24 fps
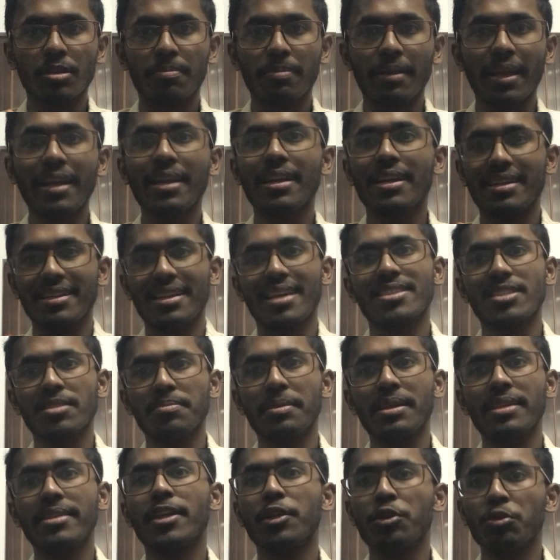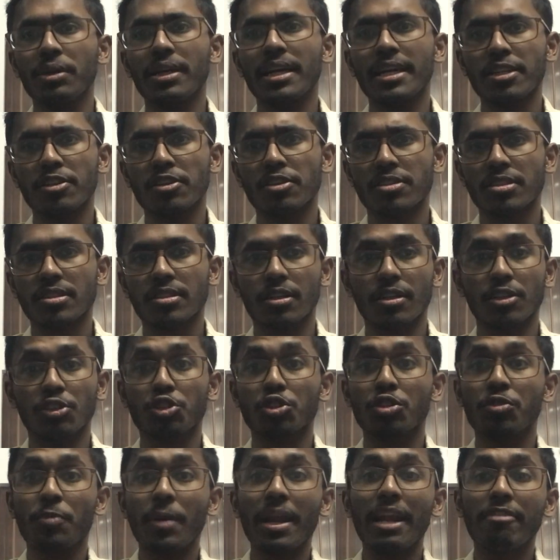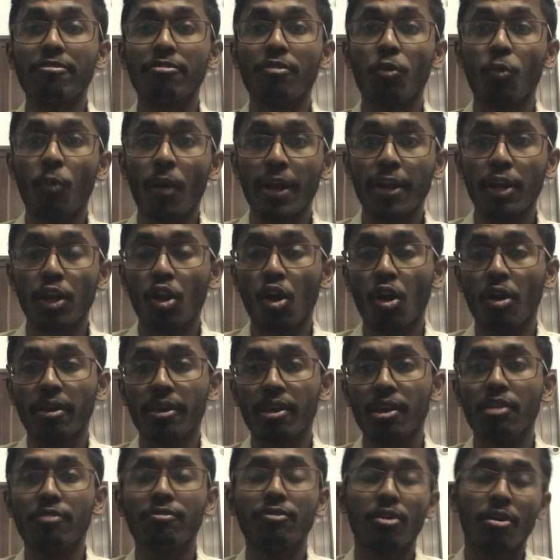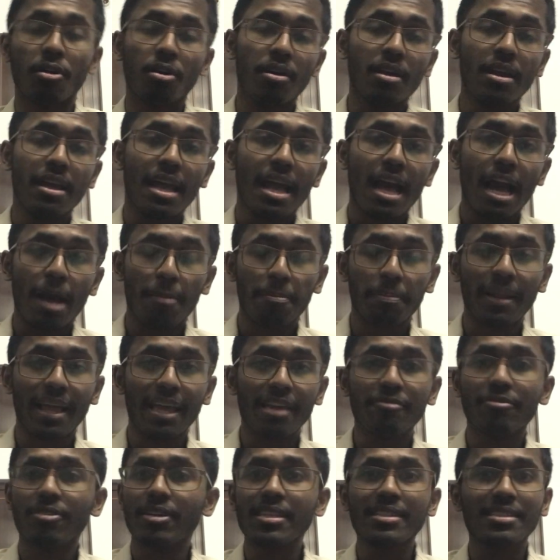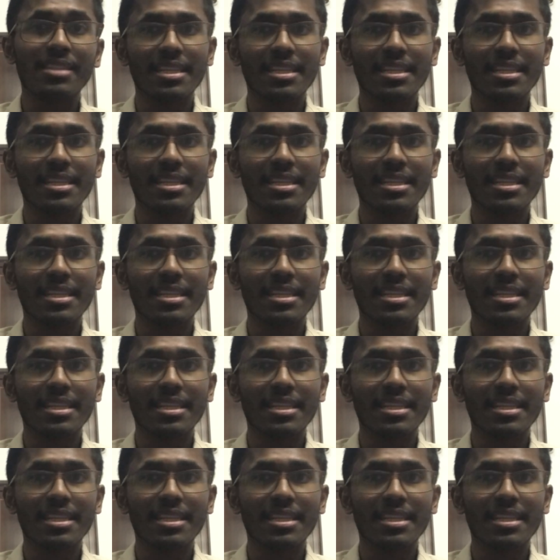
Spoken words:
apply. It doesn't mean that you guys should wait for one long year for applying for it.